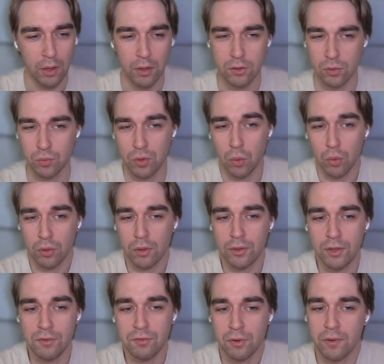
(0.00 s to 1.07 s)
So the only
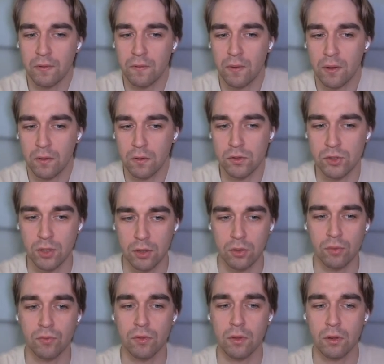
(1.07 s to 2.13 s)
difference that instead
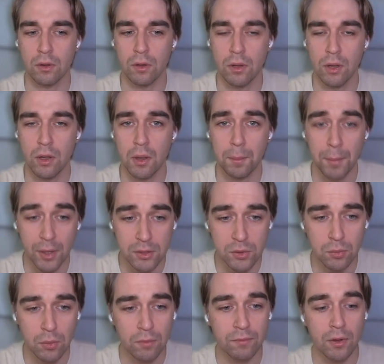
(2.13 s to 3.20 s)
of the
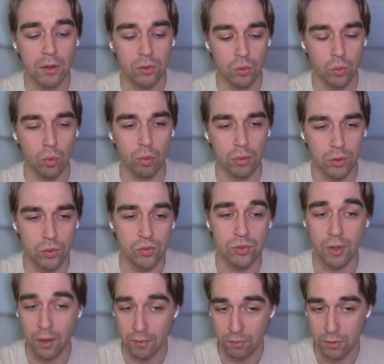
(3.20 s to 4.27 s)
maximum value, we'll use the
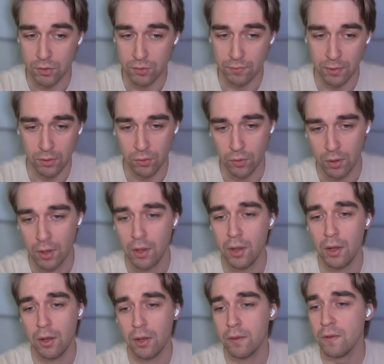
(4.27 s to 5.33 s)
average value.
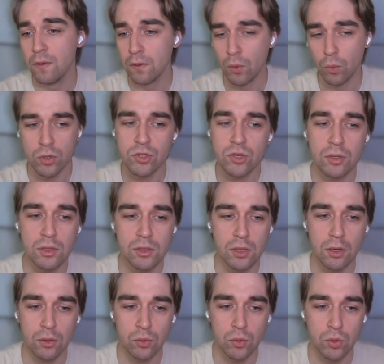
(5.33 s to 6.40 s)
And then the question is
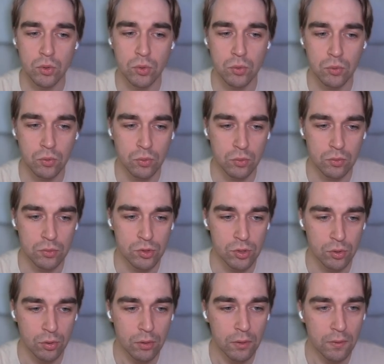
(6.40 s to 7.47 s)
how to
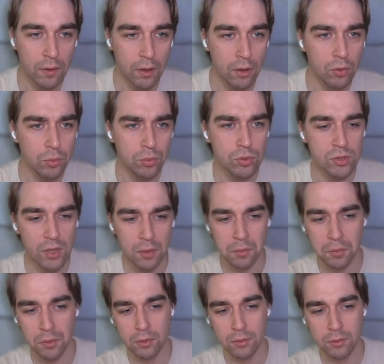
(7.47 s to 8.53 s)
store the output
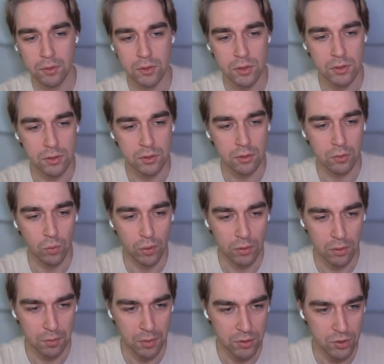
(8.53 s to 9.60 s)
sample. This is the
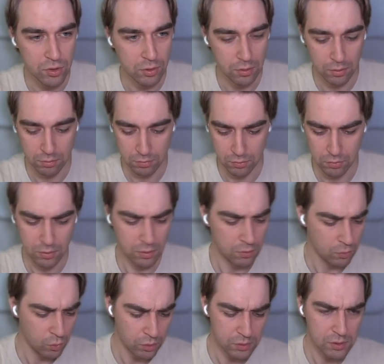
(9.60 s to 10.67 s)
one-dimensional.
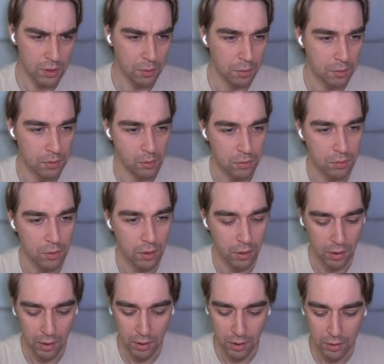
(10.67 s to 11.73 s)
What's happening today?
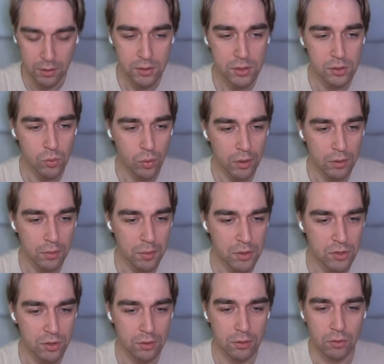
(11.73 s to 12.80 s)
This is the
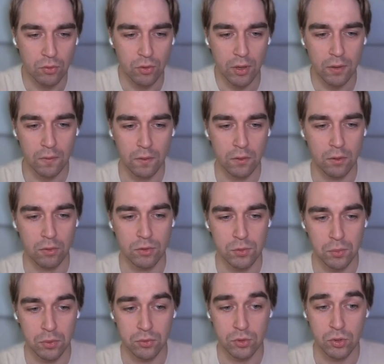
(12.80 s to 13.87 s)
one-dimensional array that
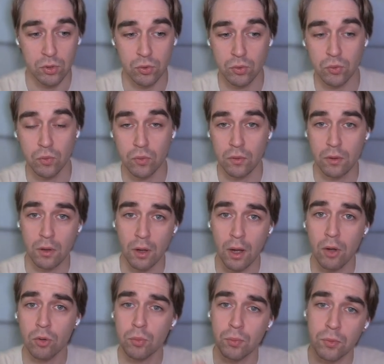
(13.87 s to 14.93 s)
corresponds to the
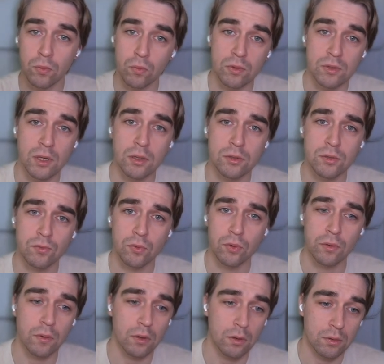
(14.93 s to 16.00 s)
output results for
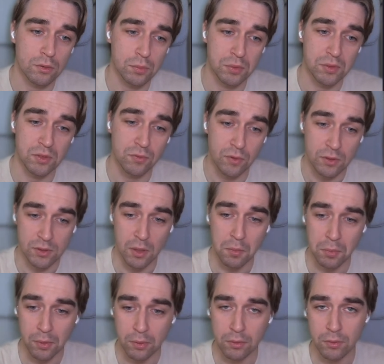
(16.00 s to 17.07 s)
the specific
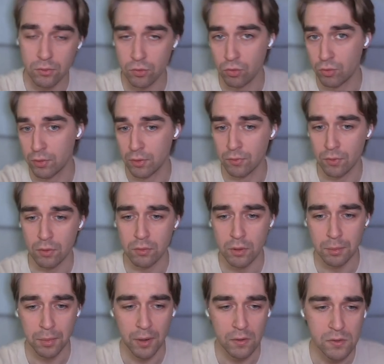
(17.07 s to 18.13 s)
sample during the forward
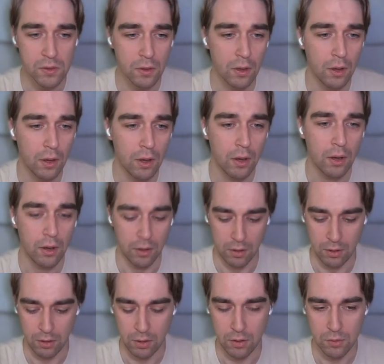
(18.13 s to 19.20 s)
pass.
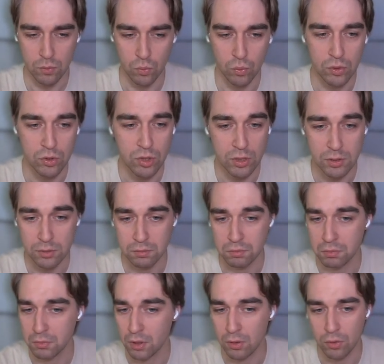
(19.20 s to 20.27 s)
And we just
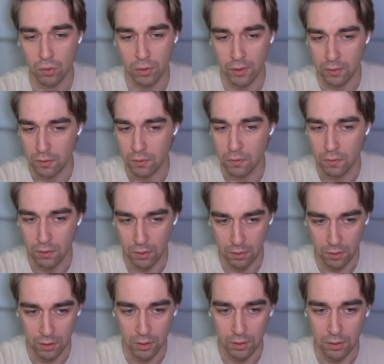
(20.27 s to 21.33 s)
calculating the
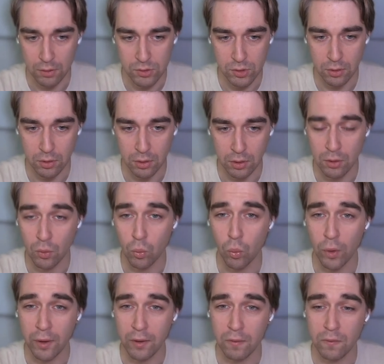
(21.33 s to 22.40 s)
index in a
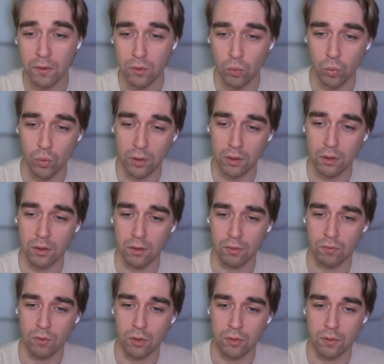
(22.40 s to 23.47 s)
way that we
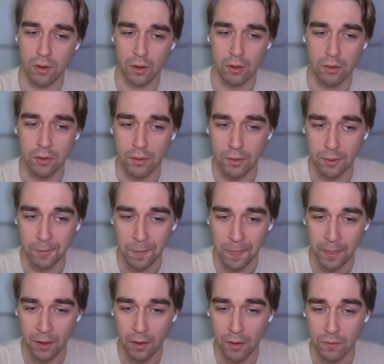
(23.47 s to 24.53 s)
convert kind of
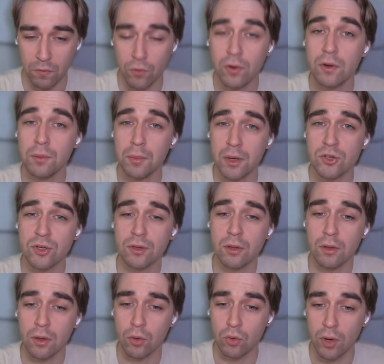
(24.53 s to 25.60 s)
a
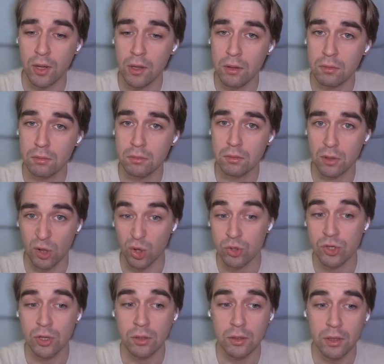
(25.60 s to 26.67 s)
3-dimensional array
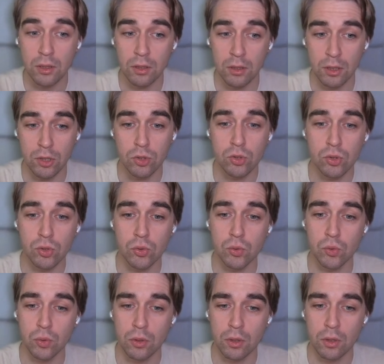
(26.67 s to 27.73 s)
logically
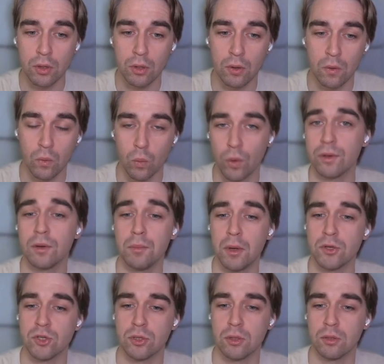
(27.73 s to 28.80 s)
into
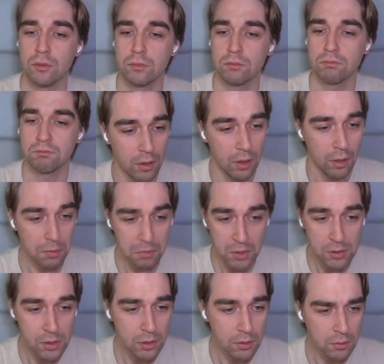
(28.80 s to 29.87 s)
one-dimensional. And
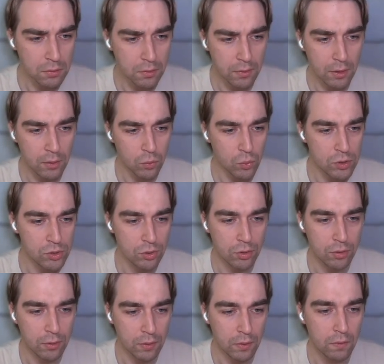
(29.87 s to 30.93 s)
that's it. Then we
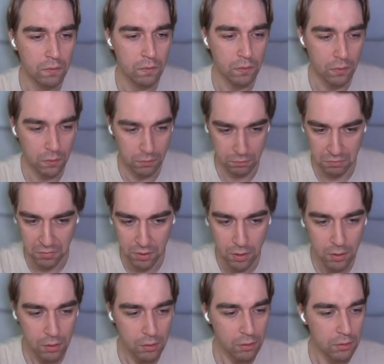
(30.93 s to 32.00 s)
store it
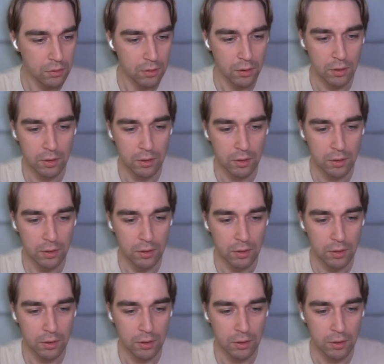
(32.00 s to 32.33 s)
here.